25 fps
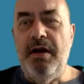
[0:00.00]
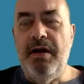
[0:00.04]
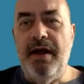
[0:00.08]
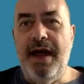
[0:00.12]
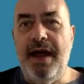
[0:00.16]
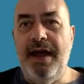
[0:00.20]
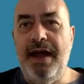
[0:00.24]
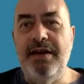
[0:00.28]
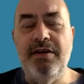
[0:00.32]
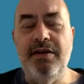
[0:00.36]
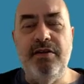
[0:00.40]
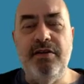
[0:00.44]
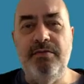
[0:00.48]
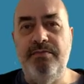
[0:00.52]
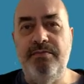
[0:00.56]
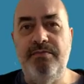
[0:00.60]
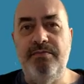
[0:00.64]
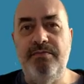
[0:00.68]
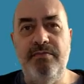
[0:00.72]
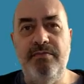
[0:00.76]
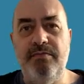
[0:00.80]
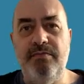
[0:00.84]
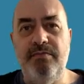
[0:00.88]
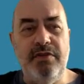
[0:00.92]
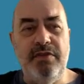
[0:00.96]
to
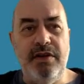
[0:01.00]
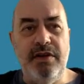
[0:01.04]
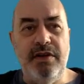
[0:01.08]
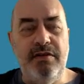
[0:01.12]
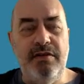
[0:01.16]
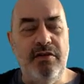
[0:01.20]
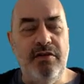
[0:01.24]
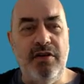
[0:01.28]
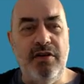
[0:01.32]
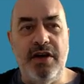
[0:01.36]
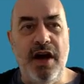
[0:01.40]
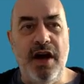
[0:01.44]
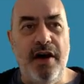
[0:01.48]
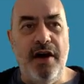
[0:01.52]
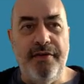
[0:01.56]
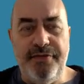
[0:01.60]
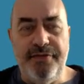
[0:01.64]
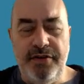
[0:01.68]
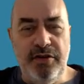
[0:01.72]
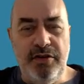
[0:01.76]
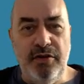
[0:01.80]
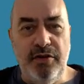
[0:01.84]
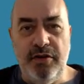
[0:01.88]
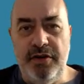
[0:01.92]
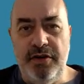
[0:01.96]
look
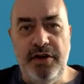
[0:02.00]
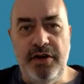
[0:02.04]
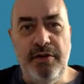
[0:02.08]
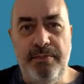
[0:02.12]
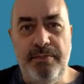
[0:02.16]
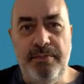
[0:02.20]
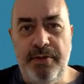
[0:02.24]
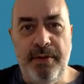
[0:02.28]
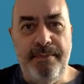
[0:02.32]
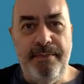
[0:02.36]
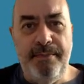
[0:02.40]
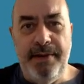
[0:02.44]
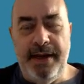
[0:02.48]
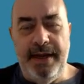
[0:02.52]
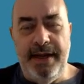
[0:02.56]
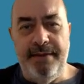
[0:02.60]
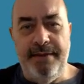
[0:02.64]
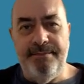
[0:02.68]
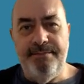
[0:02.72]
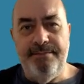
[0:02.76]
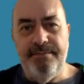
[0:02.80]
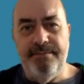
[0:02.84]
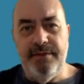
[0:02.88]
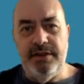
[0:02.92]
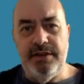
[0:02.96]
after your new puppy,
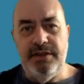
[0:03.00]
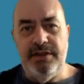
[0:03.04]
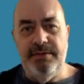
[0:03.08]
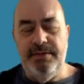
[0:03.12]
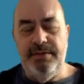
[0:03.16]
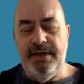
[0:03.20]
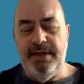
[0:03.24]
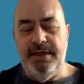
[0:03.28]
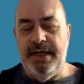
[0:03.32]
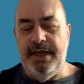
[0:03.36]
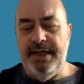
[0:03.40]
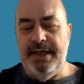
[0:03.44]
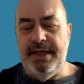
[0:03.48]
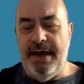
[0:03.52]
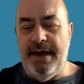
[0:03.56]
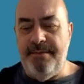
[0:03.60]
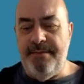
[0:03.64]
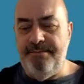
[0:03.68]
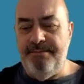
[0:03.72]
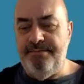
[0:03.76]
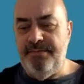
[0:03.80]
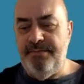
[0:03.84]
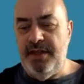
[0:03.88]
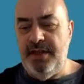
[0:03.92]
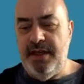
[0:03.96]
something like that.
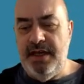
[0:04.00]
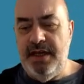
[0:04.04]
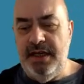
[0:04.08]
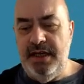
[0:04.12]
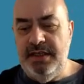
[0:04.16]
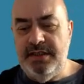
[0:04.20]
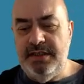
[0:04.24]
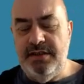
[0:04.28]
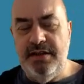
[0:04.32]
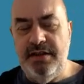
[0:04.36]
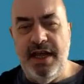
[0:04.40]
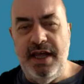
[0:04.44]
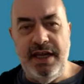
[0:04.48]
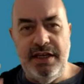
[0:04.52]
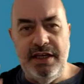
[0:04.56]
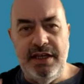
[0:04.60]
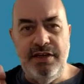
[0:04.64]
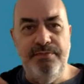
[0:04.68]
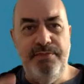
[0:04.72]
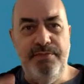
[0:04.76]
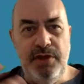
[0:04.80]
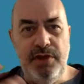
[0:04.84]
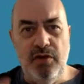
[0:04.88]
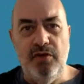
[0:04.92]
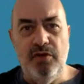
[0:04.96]
Okay, so that
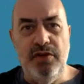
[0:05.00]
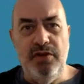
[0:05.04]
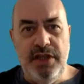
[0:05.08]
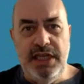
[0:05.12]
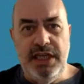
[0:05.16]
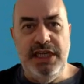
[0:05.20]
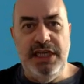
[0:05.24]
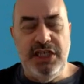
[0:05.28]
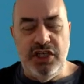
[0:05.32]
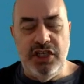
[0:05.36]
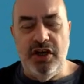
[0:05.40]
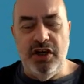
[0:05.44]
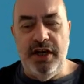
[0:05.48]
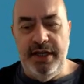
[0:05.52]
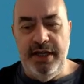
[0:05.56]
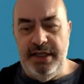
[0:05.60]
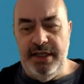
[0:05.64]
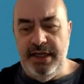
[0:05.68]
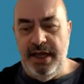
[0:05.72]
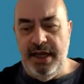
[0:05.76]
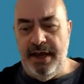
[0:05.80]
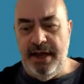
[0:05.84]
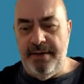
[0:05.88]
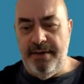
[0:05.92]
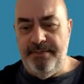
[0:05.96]
could be your niche
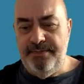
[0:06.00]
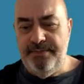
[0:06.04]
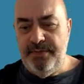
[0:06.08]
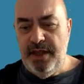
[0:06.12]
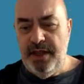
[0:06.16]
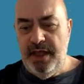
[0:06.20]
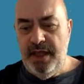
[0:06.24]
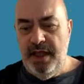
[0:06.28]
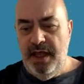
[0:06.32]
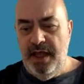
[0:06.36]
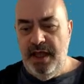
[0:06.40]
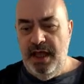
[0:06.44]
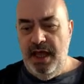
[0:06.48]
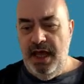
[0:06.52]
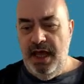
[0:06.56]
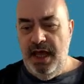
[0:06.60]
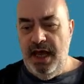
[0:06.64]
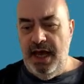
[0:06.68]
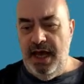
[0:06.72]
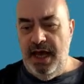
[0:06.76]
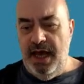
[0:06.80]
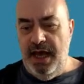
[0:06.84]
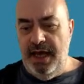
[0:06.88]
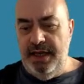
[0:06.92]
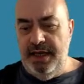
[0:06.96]
idea.
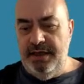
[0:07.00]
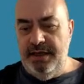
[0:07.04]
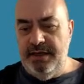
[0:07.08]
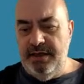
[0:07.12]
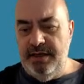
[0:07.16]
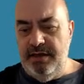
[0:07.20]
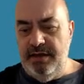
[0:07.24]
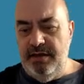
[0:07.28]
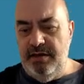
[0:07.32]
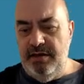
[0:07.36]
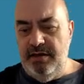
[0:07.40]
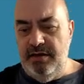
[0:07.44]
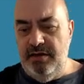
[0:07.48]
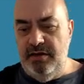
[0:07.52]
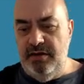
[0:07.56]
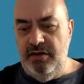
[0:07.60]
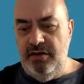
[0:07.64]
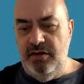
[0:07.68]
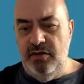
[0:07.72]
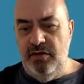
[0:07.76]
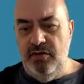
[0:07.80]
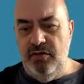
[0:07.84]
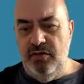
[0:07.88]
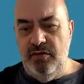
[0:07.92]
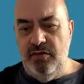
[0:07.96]
And
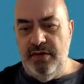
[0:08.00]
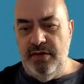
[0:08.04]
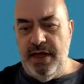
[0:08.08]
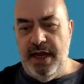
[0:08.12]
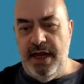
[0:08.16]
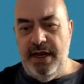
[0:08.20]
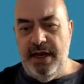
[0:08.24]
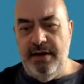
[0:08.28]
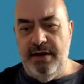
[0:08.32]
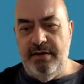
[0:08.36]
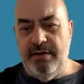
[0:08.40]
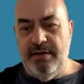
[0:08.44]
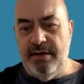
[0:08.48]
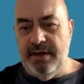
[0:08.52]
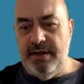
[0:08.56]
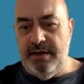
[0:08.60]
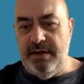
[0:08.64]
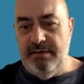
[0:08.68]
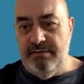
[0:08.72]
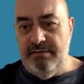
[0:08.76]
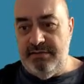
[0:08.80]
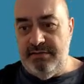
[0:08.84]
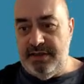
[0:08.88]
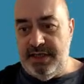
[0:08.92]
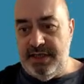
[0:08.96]
you then
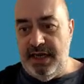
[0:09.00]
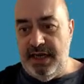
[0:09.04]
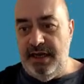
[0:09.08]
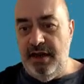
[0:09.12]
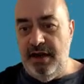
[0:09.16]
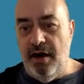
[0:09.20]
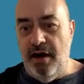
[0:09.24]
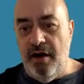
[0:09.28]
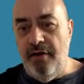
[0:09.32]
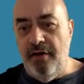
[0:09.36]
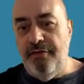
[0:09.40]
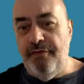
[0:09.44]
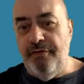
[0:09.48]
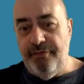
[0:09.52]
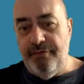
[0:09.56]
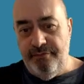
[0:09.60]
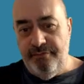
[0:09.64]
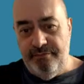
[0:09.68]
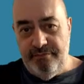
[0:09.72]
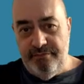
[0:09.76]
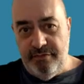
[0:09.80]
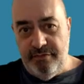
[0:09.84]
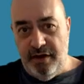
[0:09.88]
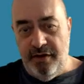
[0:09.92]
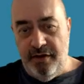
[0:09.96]
set it off
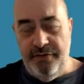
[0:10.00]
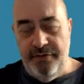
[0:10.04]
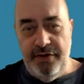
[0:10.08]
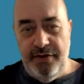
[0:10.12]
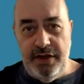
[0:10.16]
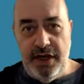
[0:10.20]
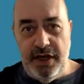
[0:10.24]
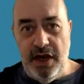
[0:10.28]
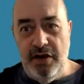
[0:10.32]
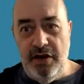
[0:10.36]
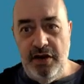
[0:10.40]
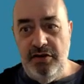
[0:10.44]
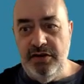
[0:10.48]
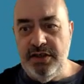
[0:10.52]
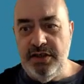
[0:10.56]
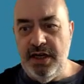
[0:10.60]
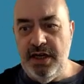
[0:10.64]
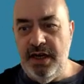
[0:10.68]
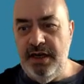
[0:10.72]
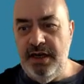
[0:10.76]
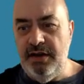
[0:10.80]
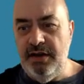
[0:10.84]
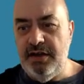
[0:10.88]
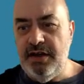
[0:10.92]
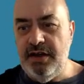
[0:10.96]
it goes,
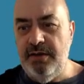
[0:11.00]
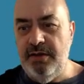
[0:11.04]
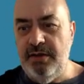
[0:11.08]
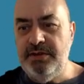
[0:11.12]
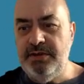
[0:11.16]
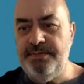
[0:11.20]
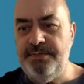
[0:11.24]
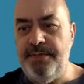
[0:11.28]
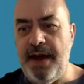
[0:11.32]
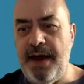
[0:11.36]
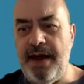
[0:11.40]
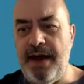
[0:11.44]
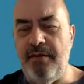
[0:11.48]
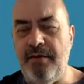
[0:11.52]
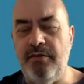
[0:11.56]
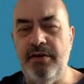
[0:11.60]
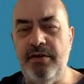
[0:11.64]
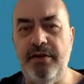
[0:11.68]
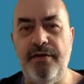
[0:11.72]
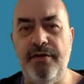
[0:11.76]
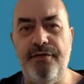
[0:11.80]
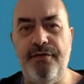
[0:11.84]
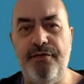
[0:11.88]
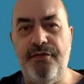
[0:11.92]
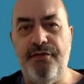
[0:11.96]
and it comes back with
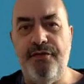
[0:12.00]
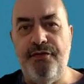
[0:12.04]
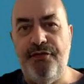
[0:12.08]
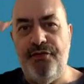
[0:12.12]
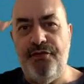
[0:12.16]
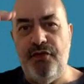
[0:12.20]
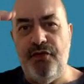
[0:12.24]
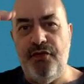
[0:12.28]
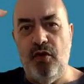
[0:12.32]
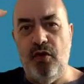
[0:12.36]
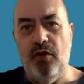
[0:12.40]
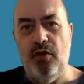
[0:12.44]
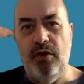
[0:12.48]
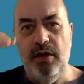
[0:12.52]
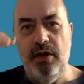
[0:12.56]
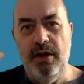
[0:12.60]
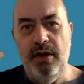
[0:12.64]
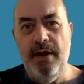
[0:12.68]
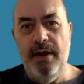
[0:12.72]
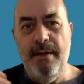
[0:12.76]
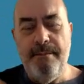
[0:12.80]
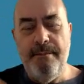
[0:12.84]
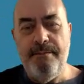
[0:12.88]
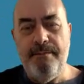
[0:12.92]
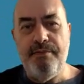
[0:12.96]
a full
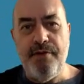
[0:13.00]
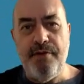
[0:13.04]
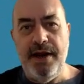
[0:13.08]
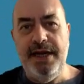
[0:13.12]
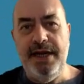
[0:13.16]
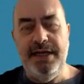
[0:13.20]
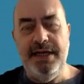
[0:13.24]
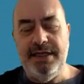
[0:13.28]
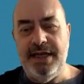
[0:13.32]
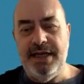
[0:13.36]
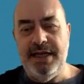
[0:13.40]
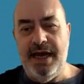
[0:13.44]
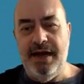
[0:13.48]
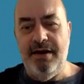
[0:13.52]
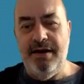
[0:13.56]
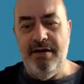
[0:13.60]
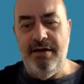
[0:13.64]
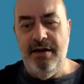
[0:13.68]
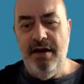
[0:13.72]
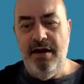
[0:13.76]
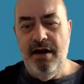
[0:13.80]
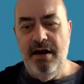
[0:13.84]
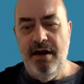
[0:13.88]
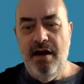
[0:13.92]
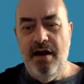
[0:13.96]

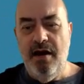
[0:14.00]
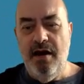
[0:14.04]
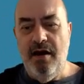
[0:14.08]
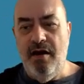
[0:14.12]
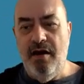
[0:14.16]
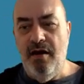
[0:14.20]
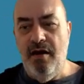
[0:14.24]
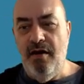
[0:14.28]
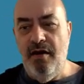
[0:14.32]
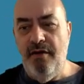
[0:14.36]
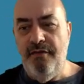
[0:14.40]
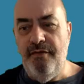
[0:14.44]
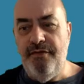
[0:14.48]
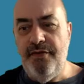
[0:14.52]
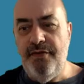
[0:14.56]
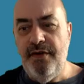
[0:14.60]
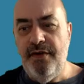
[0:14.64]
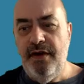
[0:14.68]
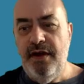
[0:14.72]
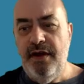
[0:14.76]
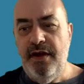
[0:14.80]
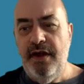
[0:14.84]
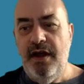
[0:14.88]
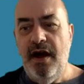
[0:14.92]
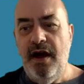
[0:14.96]
breakdown of
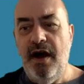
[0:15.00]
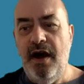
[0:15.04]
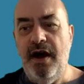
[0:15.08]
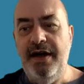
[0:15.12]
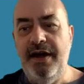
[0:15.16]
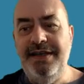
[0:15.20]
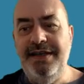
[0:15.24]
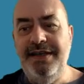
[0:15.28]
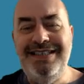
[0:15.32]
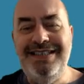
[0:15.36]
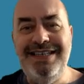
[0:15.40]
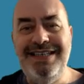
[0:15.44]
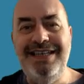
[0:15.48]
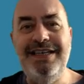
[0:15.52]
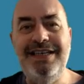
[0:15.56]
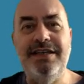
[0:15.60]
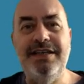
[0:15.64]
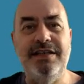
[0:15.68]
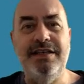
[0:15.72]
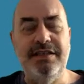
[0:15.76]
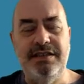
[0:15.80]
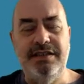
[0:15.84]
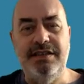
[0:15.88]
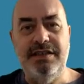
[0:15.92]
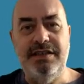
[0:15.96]

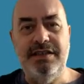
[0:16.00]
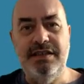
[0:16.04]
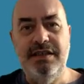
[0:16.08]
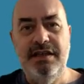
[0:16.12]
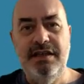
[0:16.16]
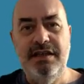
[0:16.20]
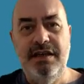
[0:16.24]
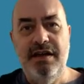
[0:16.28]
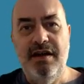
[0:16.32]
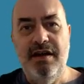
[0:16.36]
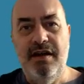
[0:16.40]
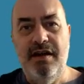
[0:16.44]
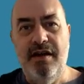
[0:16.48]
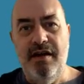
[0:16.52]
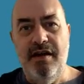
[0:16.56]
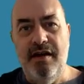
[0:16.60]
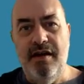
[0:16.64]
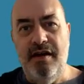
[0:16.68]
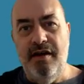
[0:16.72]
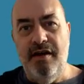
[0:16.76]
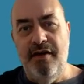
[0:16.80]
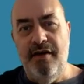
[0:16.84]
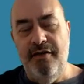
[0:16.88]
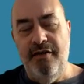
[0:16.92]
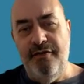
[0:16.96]
ideas
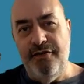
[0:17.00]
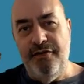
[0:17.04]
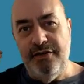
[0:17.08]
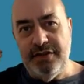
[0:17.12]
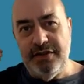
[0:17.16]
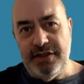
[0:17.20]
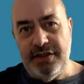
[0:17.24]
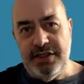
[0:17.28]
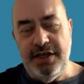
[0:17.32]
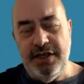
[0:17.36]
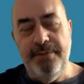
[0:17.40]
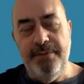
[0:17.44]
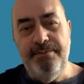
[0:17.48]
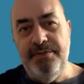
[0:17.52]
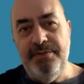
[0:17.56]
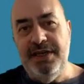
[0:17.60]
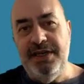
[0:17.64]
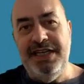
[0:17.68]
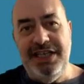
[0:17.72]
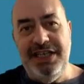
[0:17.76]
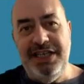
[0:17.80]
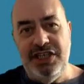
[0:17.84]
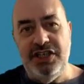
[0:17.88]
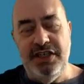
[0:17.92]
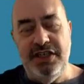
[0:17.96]
of sub
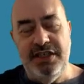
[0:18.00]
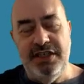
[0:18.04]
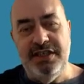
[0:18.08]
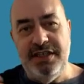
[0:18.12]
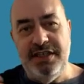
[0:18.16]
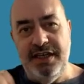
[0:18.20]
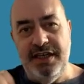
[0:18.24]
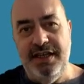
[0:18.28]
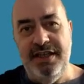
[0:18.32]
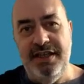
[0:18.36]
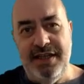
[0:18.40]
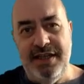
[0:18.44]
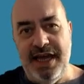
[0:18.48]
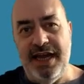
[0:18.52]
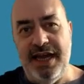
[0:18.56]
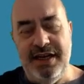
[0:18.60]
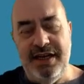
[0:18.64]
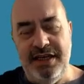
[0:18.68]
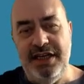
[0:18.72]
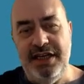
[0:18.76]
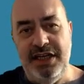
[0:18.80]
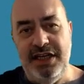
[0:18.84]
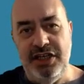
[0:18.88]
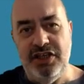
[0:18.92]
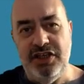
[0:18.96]
niches in that
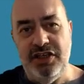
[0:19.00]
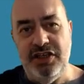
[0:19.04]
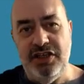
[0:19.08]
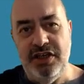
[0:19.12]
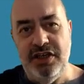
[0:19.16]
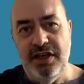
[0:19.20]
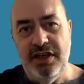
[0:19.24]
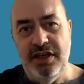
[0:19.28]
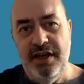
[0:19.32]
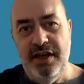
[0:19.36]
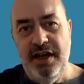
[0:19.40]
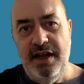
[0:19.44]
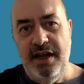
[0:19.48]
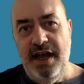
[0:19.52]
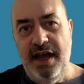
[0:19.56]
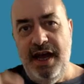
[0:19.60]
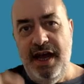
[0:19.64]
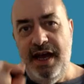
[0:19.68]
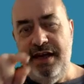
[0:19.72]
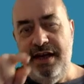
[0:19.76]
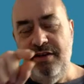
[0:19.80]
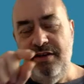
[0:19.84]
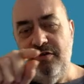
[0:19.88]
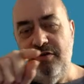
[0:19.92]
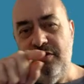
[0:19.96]
niche.
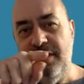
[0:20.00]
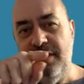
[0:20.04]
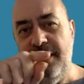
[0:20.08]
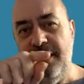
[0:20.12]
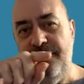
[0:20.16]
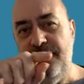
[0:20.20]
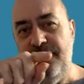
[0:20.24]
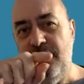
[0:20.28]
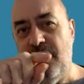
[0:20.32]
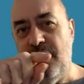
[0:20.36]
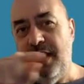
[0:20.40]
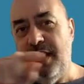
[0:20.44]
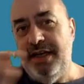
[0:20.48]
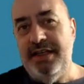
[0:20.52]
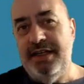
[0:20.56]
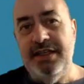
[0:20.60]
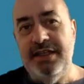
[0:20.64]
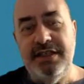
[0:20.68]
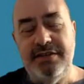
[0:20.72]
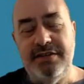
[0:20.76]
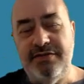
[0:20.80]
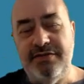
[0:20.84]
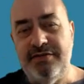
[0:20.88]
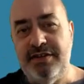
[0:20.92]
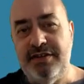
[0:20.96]
And it will give you
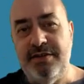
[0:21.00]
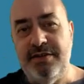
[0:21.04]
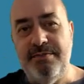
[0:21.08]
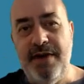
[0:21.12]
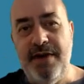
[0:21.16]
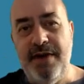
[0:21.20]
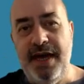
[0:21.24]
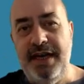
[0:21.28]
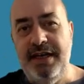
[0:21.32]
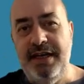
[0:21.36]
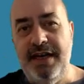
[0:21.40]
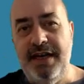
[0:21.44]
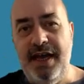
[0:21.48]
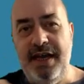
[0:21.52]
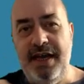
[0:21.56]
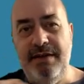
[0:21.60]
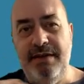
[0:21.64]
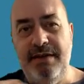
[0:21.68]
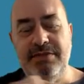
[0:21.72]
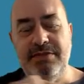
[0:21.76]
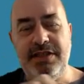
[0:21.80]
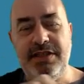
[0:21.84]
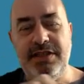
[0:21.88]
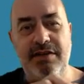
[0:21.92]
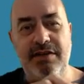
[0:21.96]
ideas for domain
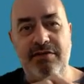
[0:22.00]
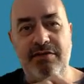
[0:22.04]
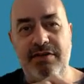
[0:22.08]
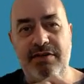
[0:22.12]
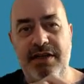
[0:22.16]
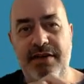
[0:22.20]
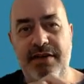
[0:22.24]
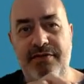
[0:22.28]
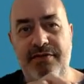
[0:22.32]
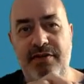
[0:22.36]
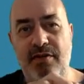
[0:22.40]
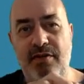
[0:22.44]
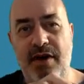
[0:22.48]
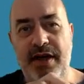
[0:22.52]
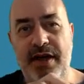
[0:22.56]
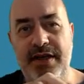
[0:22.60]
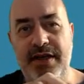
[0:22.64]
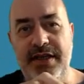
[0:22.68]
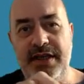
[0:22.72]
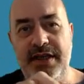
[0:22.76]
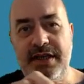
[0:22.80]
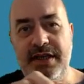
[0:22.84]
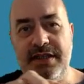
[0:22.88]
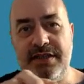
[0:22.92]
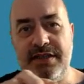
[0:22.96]
names, it will give you
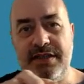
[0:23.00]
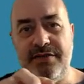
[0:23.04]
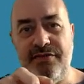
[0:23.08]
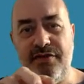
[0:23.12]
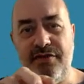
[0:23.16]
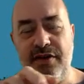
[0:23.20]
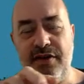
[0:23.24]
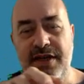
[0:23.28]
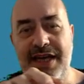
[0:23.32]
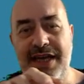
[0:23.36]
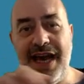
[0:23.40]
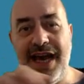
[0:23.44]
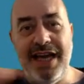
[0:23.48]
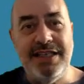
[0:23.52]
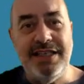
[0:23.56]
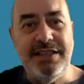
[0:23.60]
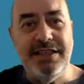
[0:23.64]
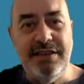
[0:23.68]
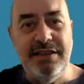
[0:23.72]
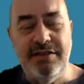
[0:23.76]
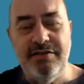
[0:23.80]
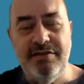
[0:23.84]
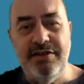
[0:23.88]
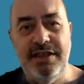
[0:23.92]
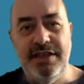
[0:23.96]
ideas for
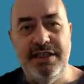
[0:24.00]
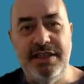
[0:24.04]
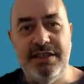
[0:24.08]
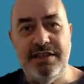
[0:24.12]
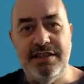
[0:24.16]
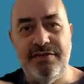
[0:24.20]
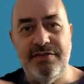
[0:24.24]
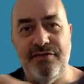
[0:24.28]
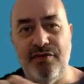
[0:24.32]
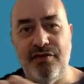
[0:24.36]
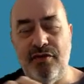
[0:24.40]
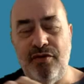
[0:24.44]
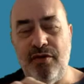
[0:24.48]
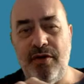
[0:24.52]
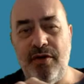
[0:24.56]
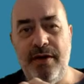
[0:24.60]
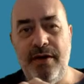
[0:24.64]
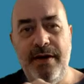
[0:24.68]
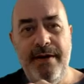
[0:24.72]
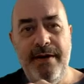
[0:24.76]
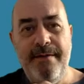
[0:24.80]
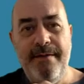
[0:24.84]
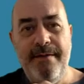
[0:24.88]
categories, for